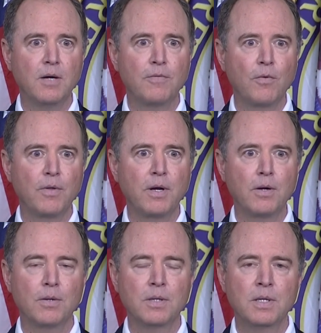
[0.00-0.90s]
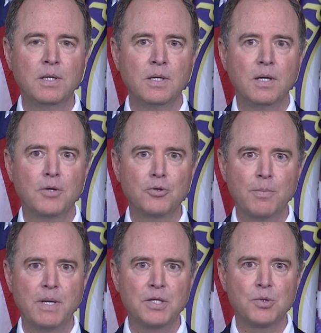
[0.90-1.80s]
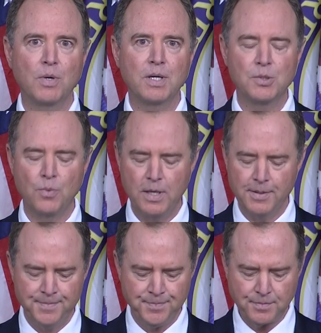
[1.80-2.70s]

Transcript: for their tremendous work as well.